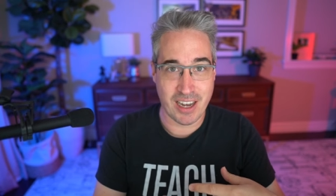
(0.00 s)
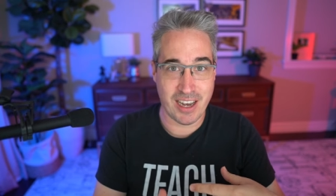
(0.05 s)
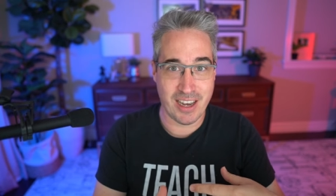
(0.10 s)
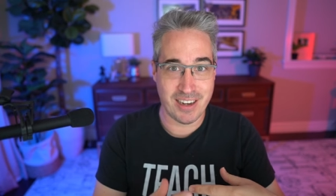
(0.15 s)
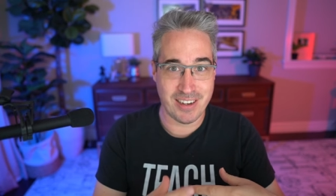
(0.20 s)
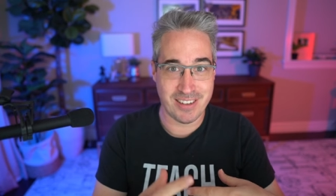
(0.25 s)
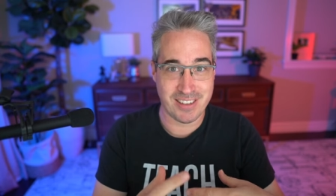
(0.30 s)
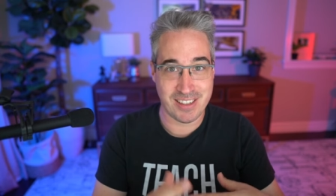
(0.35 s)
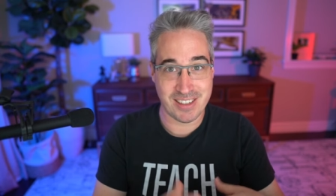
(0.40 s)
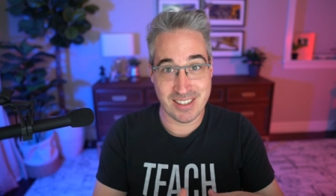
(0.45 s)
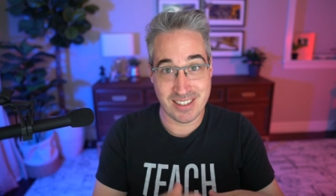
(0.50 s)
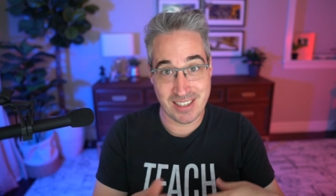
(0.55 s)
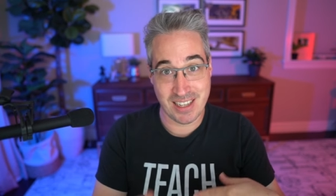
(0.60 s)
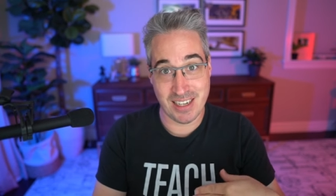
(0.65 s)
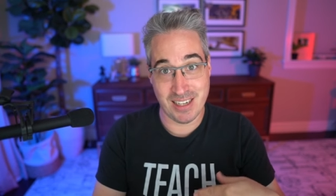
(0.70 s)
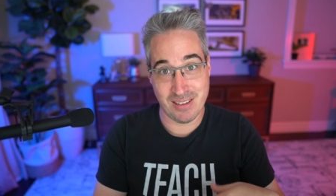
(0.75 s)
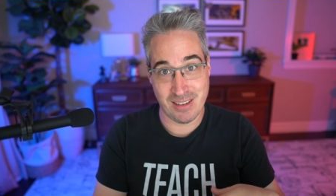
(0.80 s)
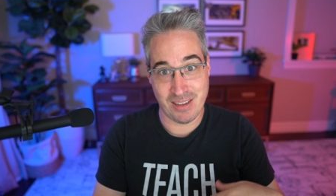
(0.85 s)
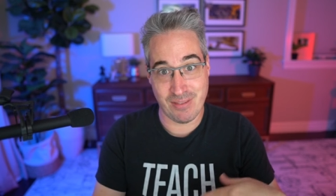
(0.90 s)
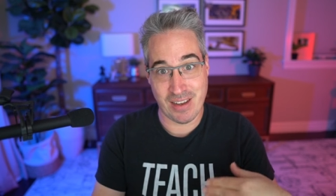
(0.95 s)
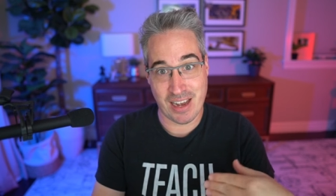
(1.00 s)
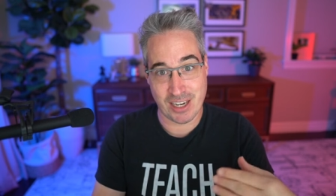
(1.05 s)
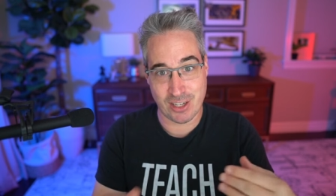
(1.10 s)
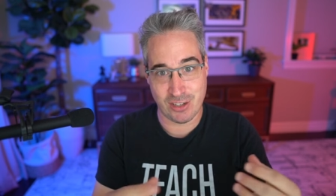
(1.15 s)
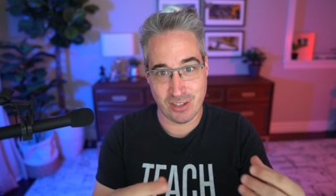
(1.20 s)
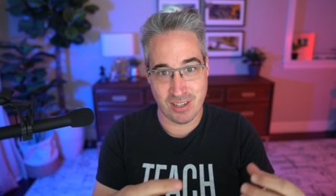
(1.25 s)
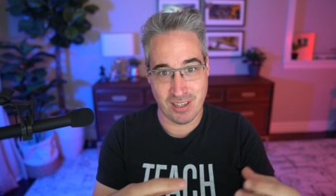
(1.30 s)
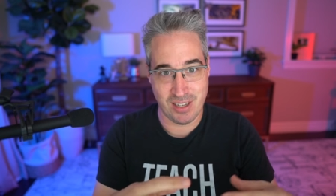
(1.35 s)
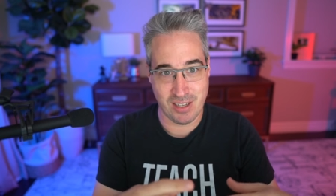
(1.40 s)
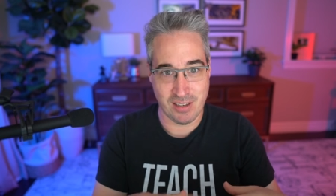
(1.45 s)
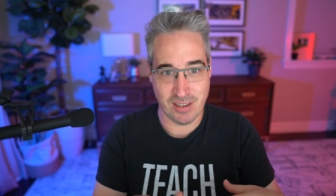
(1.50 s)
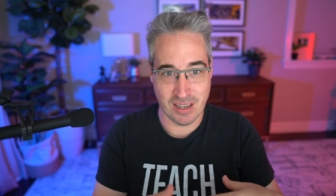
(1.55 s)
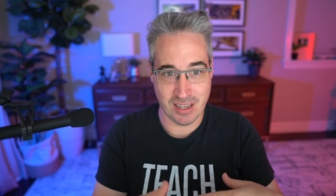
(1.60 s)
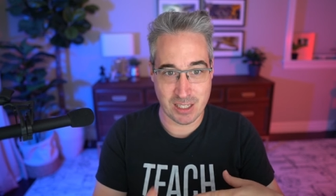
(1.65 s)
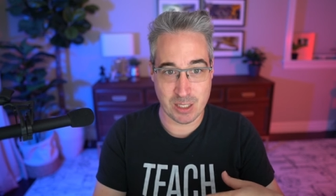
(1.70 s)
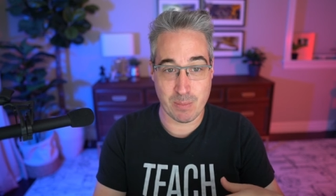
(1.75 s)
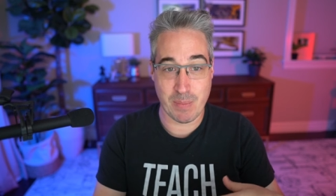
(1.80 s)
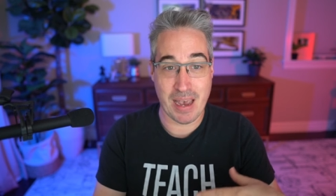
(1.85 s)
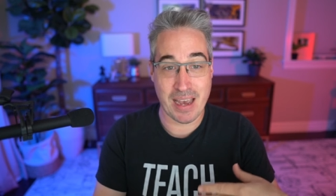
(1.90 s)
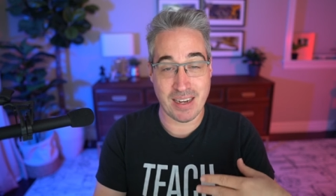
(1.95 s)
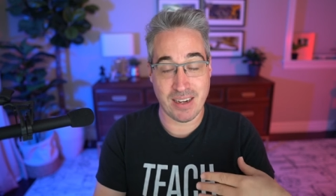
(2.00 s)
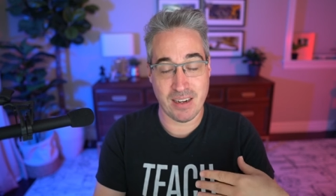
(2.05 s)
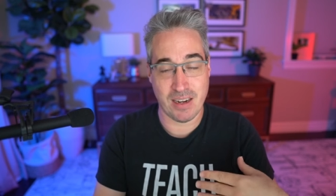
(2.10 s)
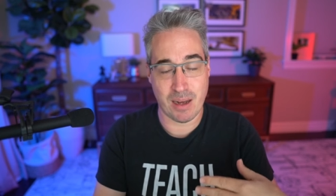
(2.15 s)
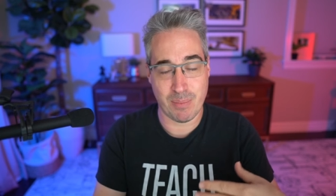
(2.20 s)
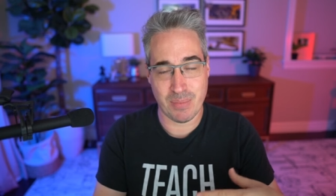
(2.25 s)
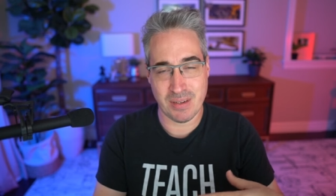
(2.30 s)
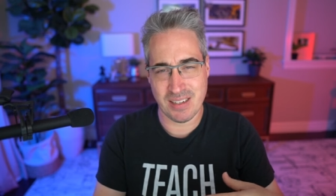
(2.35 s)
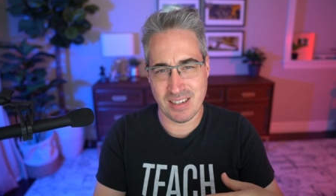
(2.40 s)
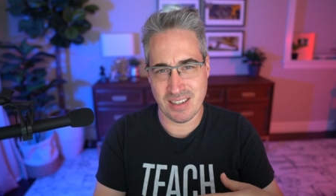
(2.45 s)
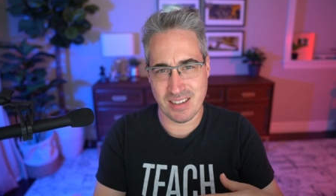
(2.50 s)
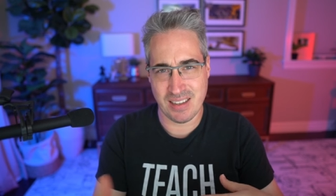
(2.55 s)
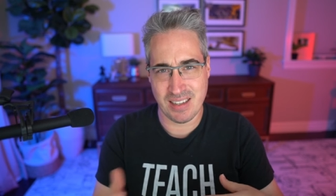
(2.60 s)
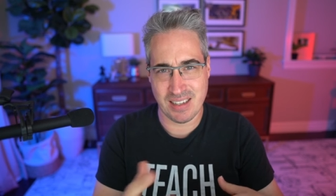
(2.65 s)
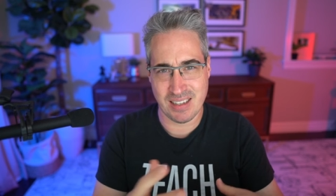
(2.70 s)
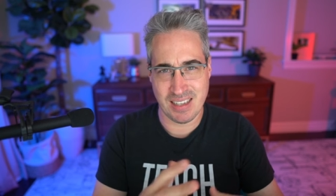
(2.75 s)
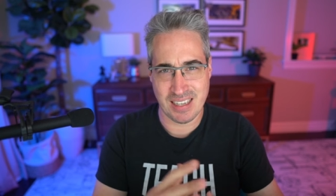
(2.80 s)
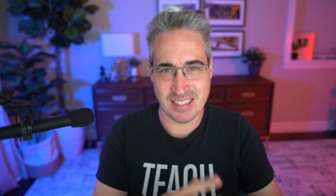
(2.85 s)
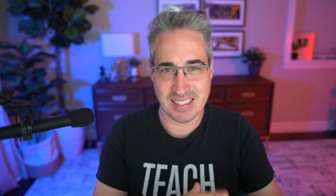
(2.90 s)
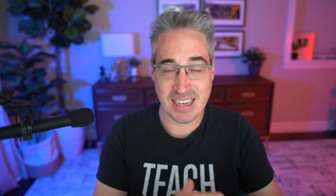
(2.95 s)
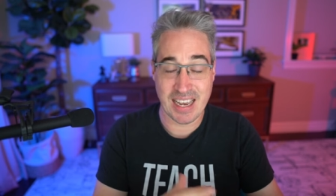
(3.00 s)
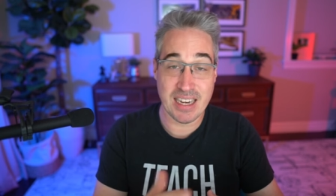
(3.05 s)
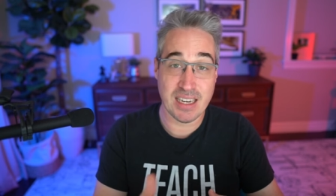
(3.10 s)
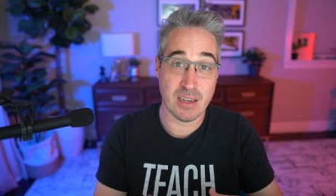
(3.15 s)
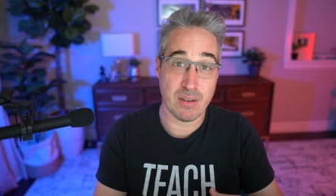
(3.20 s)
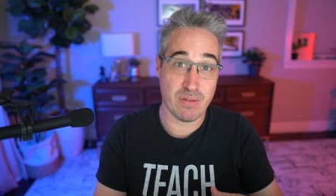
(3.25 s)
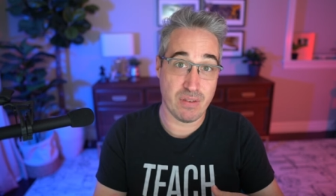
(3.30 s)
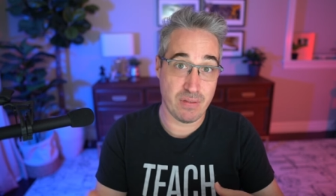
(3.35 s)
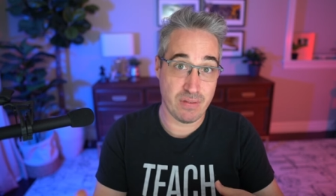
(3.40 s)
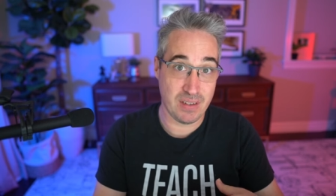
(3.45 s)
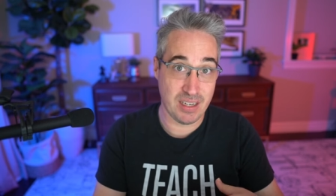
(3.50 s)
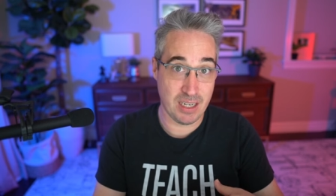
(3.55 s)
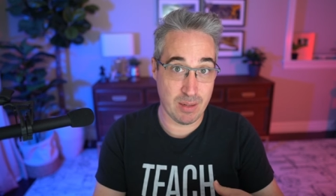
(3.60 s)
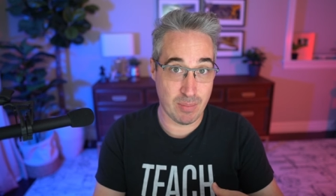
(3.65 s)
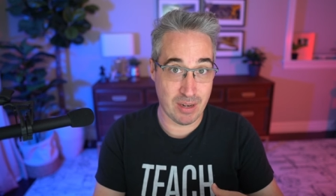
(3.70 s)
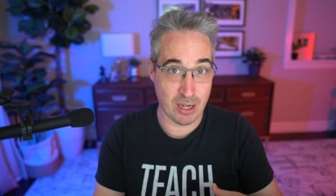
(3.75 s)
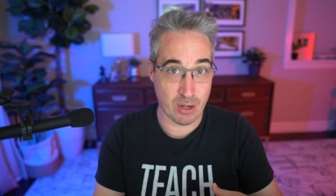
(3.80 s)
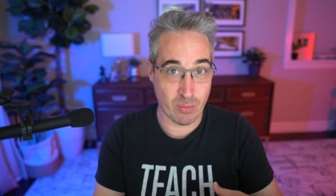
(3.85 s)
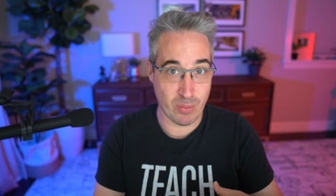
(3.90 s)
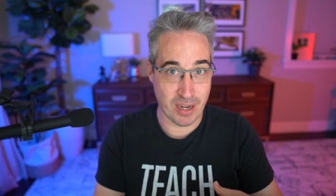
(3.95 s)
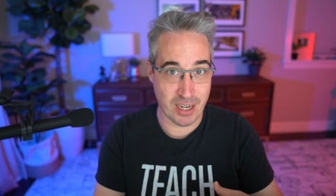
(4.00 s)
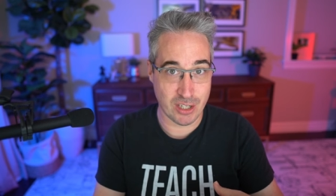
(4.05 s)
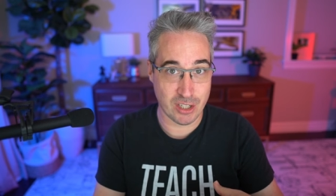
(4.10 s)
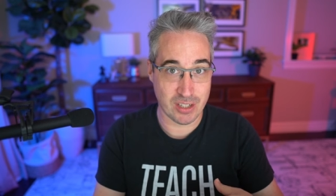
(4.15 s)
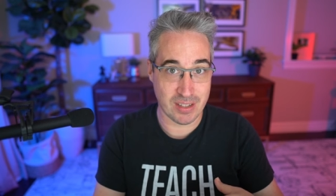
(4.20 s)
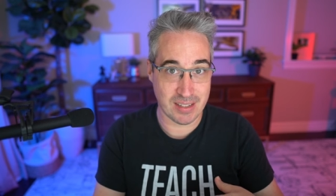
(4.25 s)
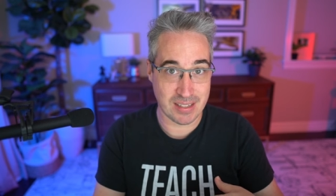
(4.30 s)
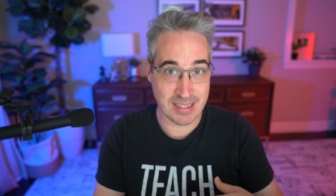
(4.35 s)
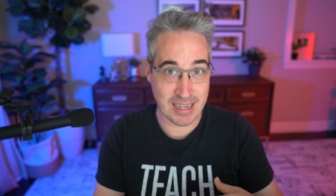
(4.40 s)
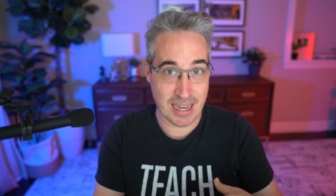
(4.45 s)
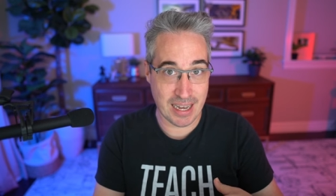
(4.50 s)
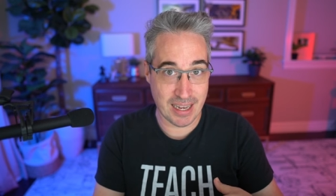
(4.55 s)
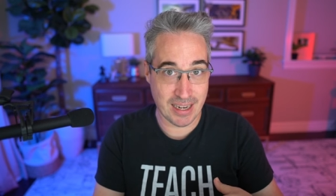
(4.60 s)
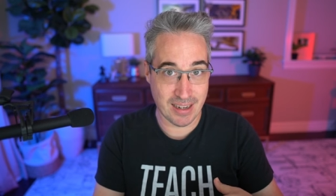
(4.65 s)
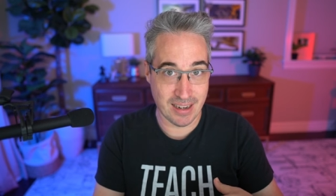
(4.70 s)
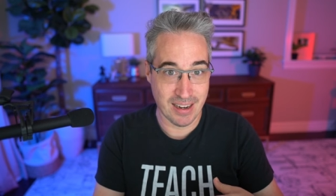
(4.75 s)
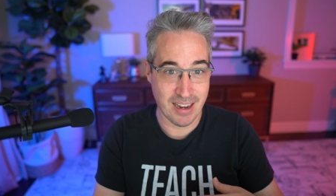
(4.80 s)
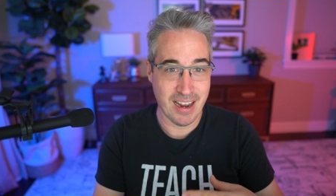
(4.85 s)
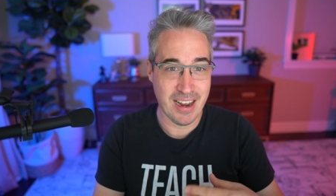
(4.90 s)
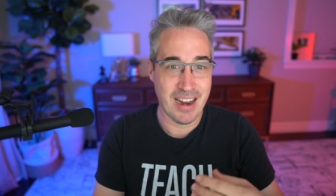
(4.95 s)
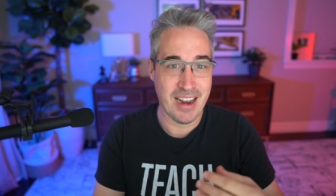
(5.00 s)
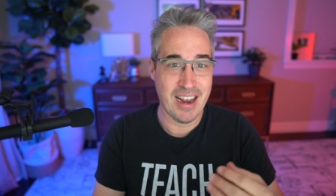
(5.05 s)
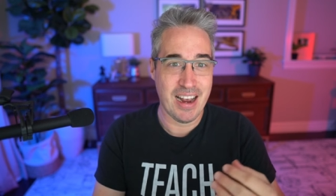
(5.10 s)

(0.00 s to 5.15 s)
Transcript: And since then, they've actually expanded up into the like 10 to 15 minute range instead.